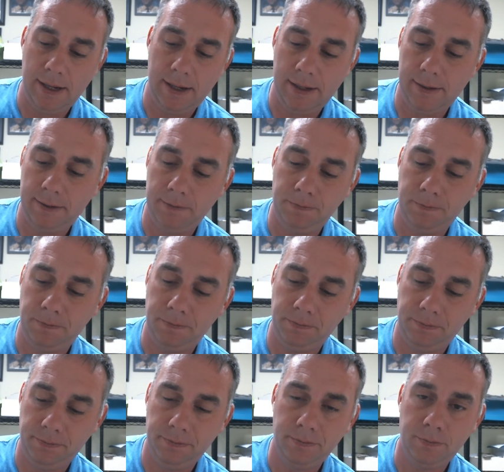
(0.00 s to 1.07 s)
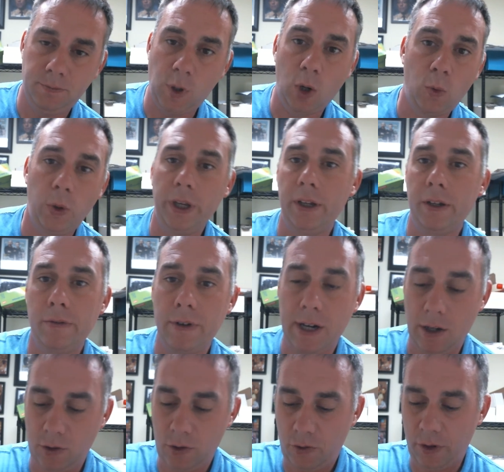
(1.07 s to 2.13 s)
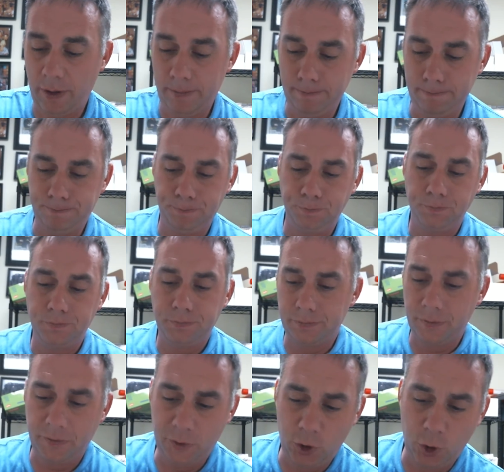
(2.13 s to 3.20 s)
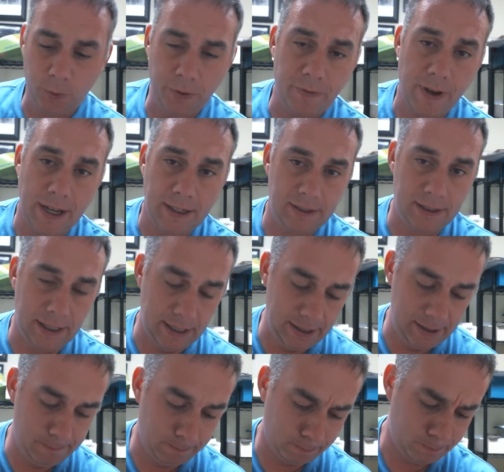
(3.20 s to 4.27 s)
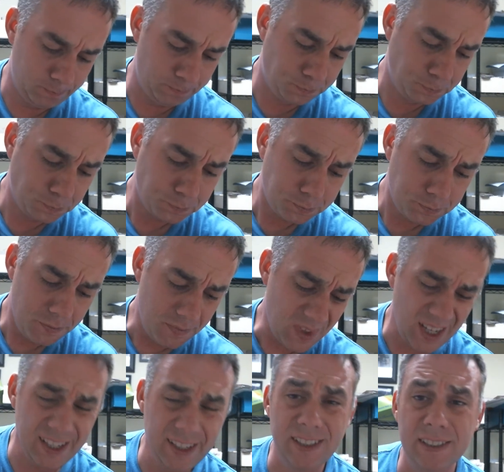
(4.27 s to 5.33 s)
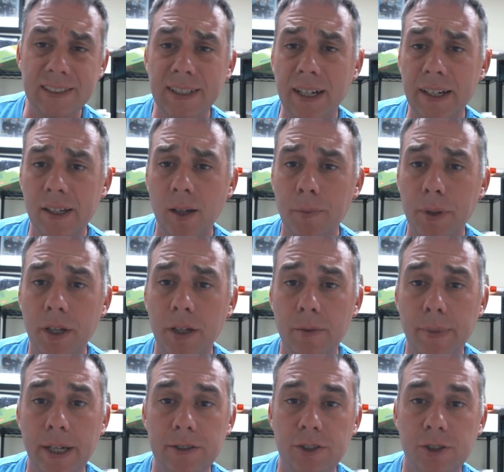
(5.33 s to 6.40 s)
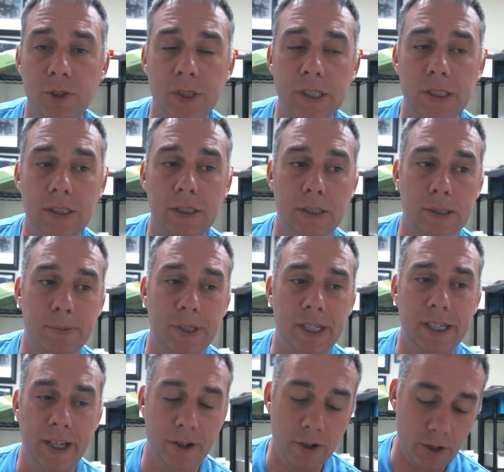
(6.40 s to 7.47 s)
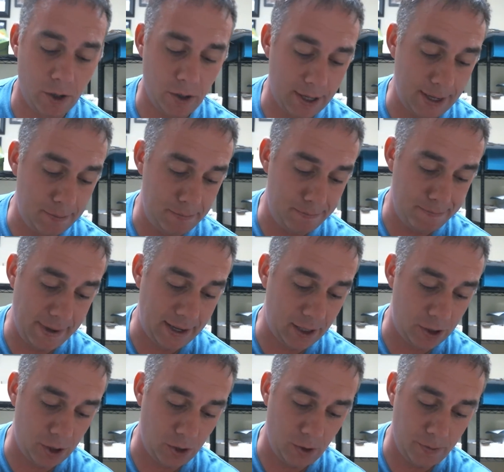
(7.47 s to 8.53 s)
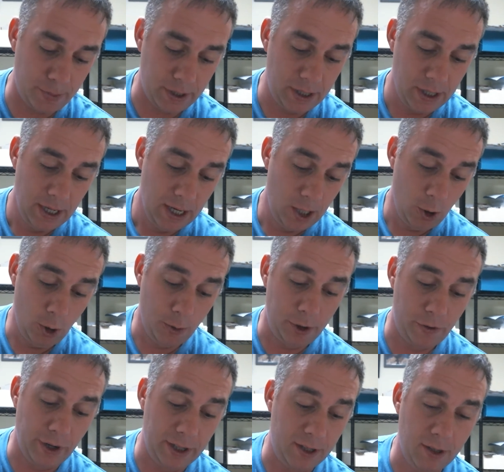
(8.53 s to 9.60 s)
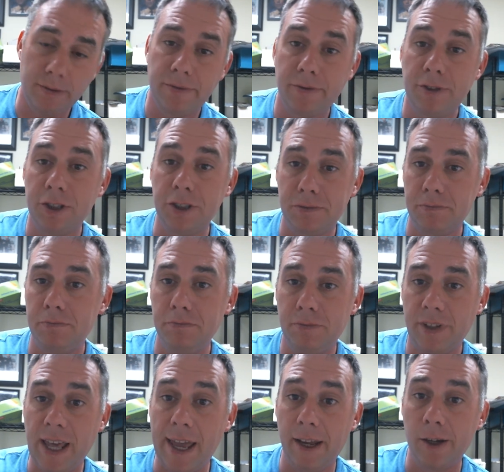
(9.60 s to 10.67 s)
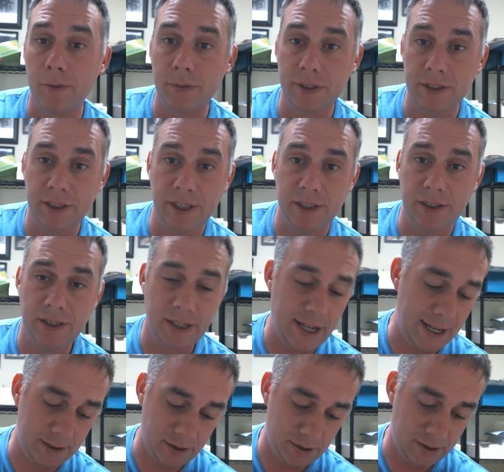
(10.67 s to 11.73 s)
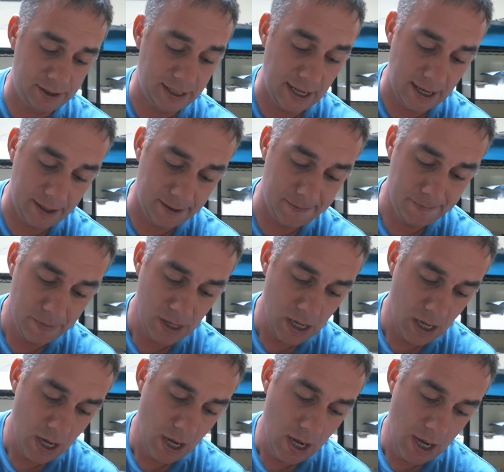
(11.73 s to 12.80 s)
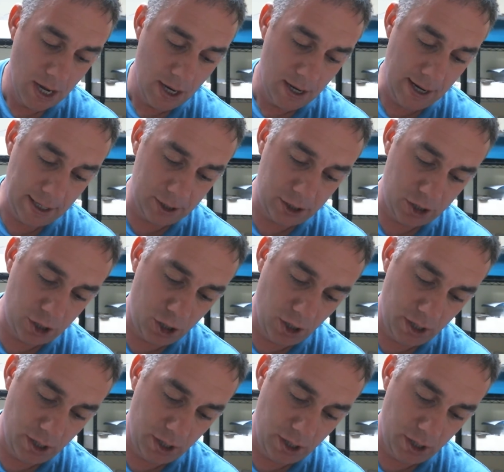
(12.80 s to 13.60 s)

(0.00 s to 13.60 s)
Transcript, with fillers: Um, about a week round trip, super fast signing. He's did a signing up here in Massachusetts about a year ago. I didn't make it to it, but would have been great to just thank him because he is an excellent signer. Next,